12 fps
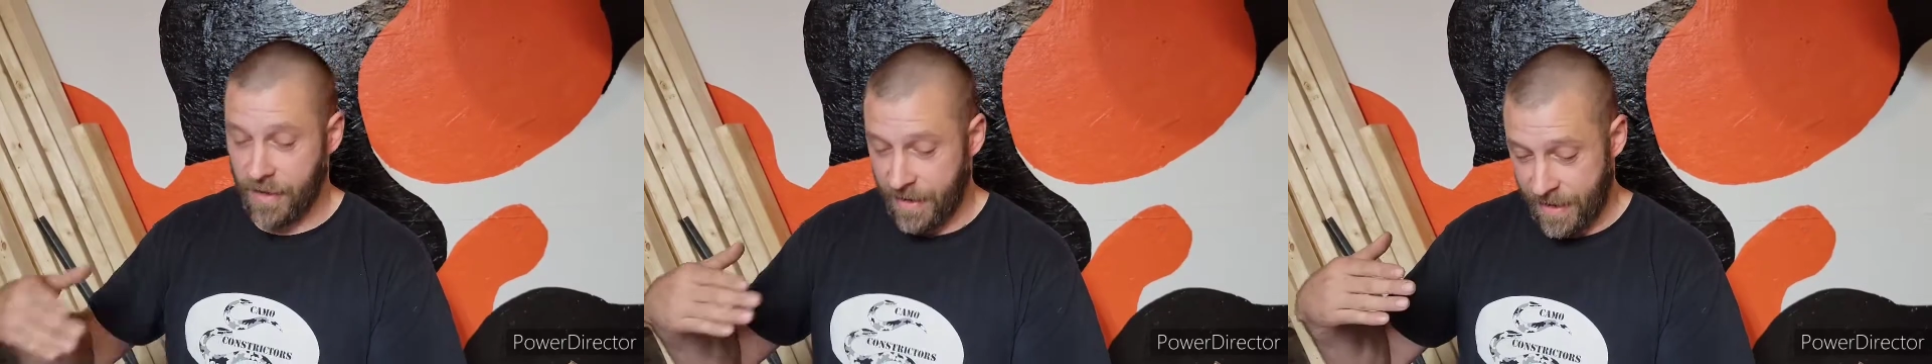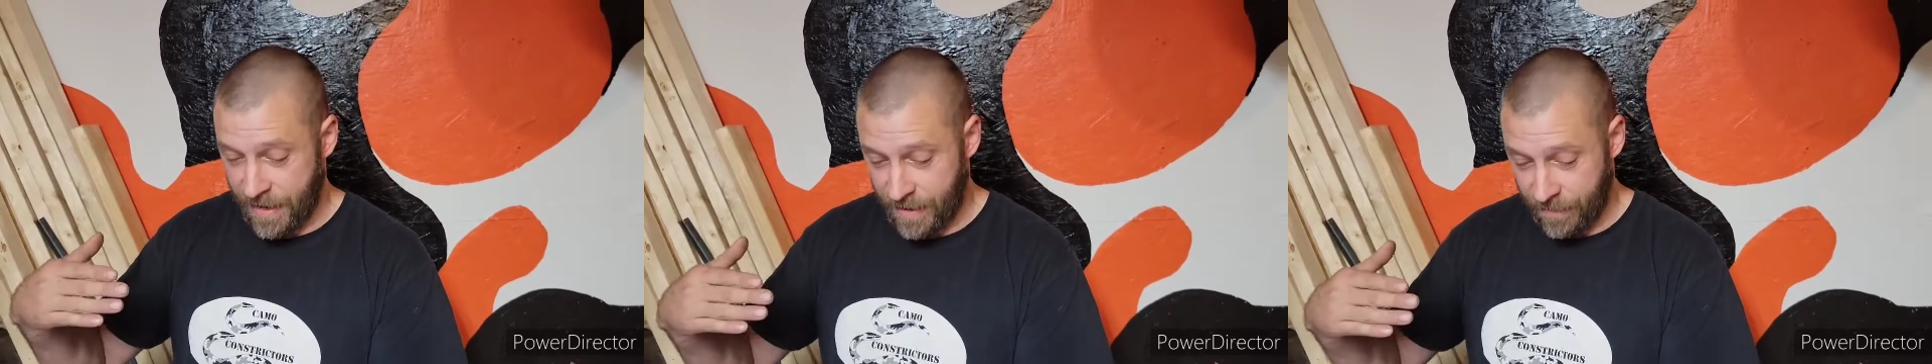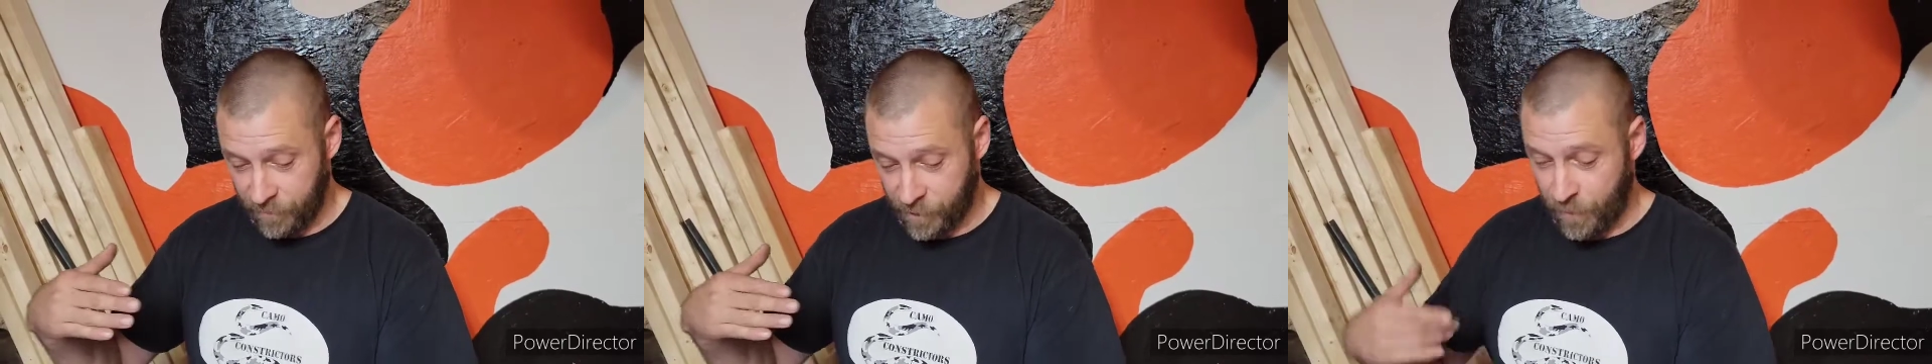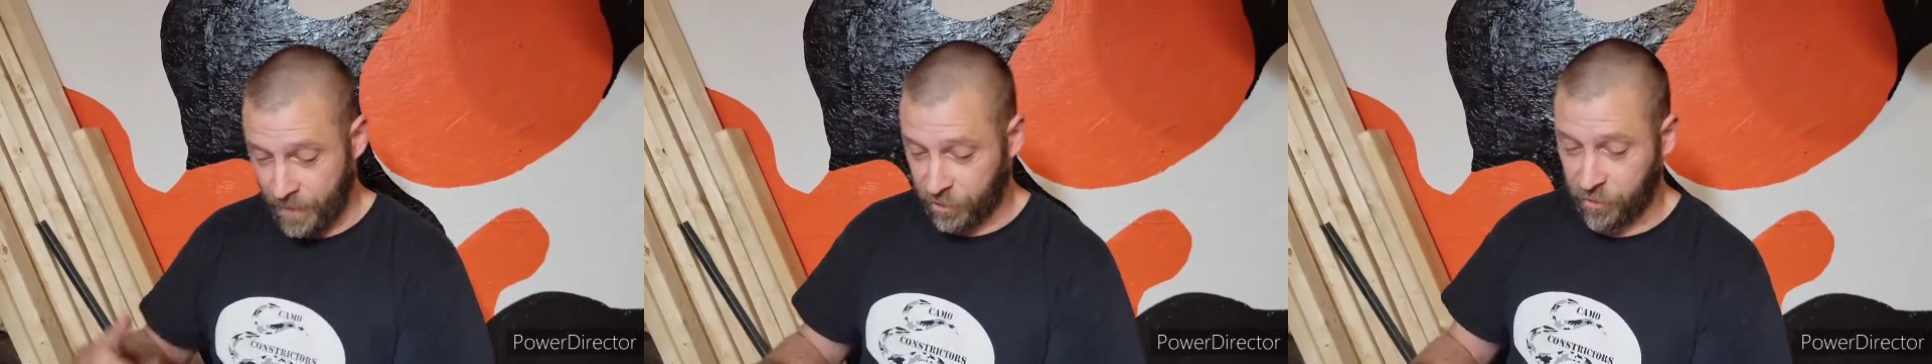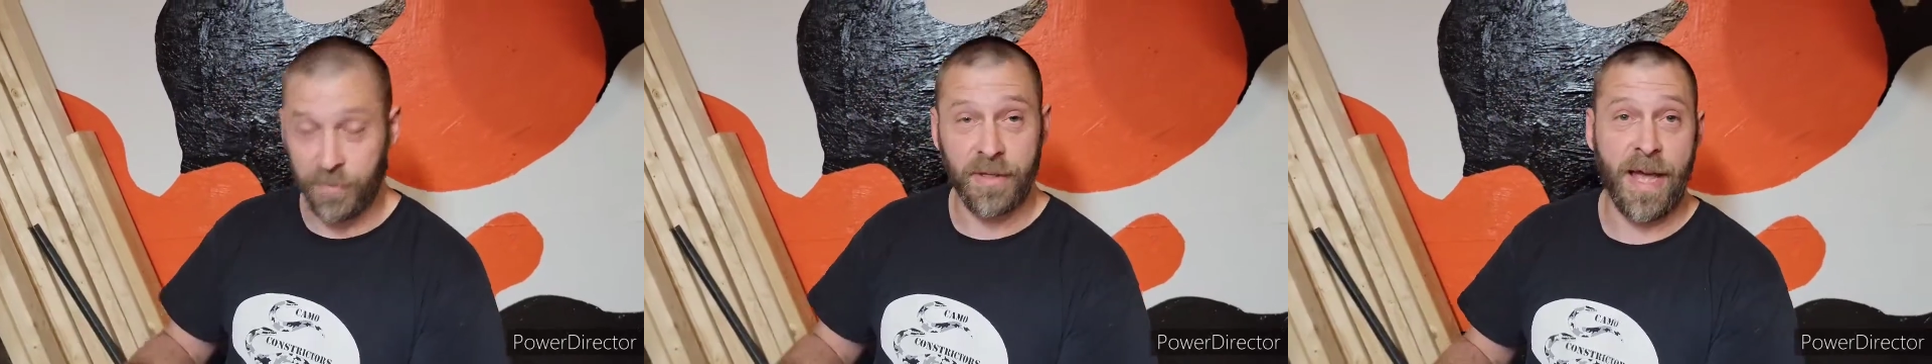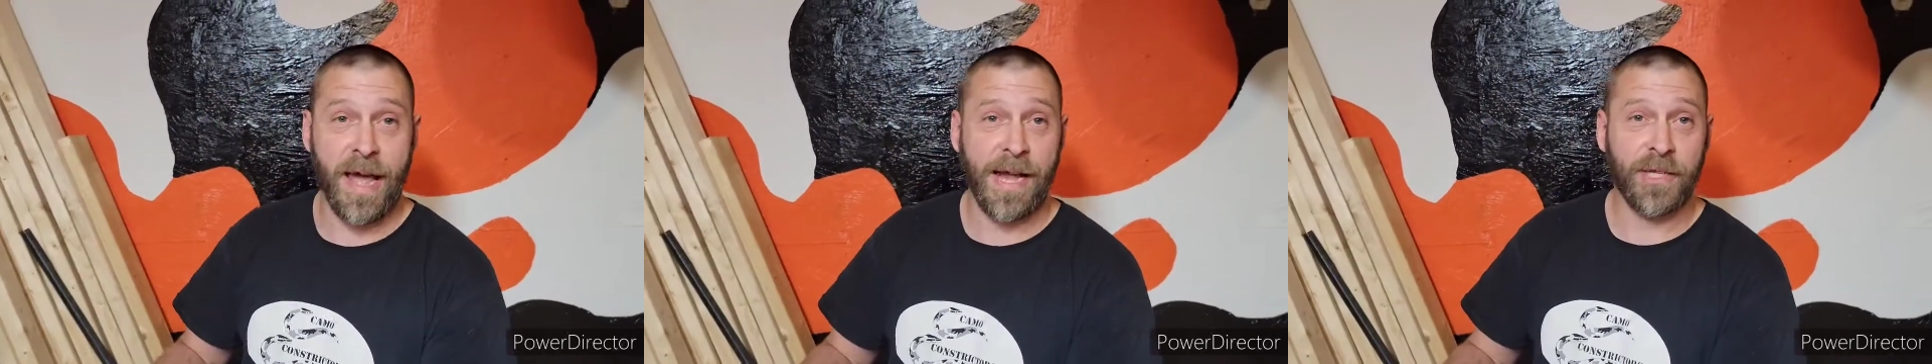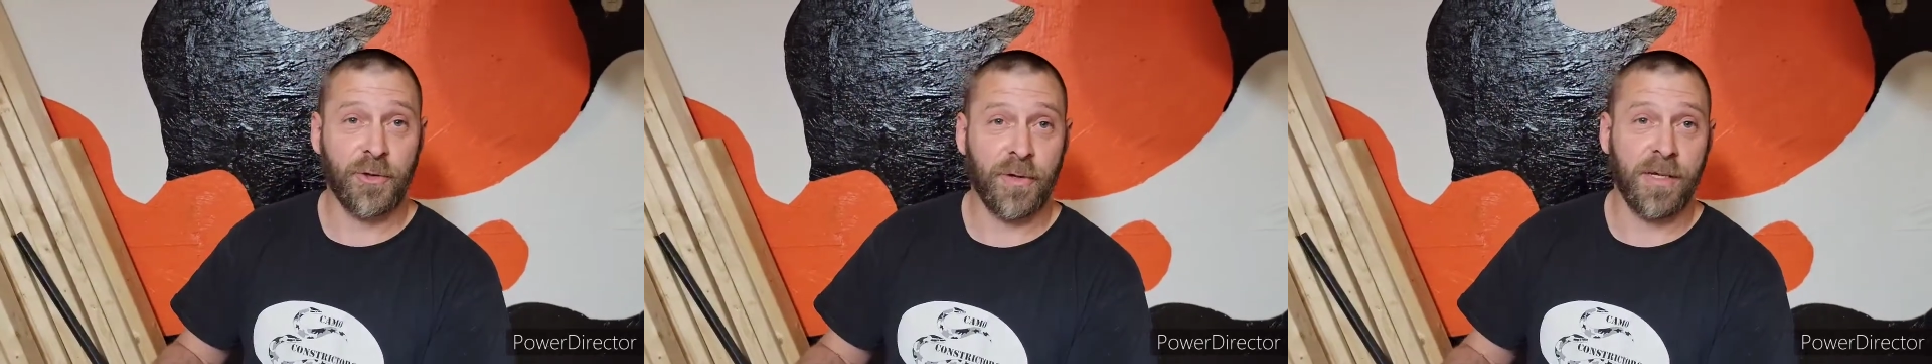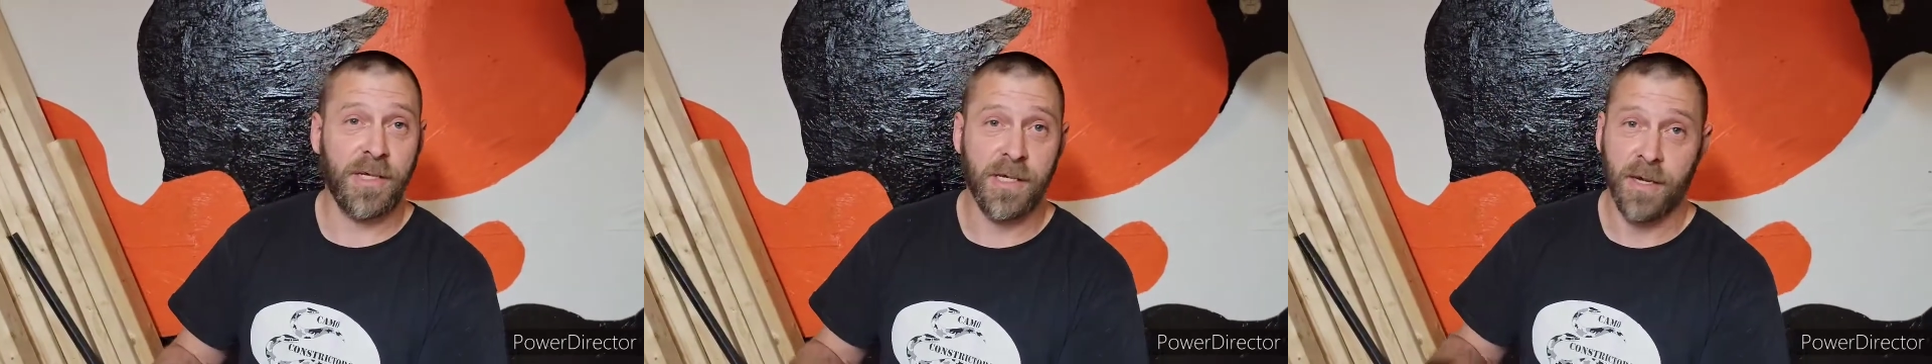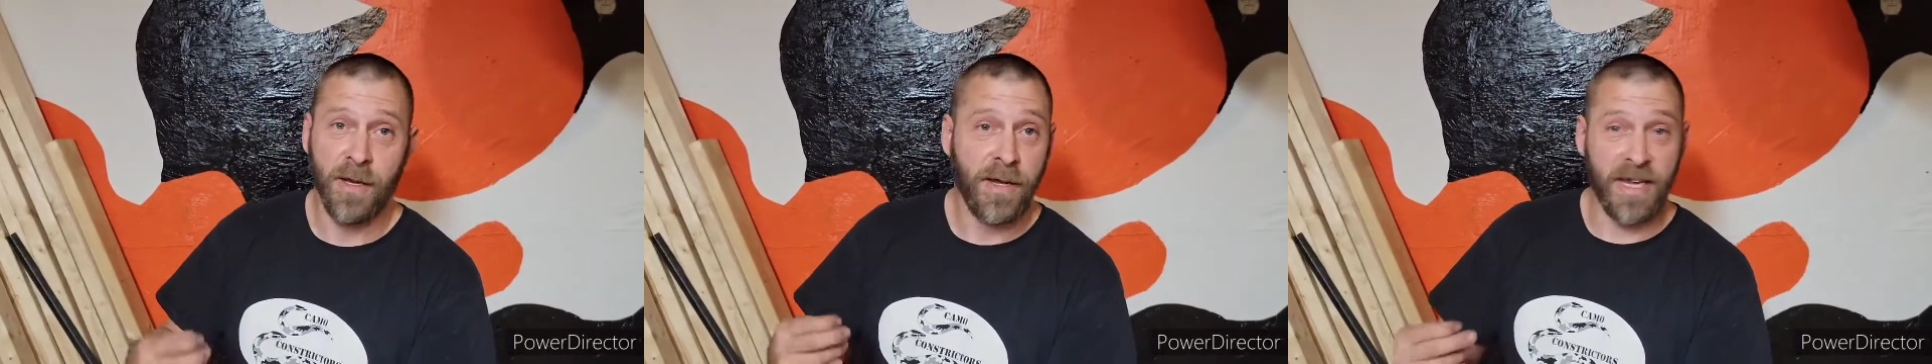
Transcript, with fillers: Um, especially with the hatchlings,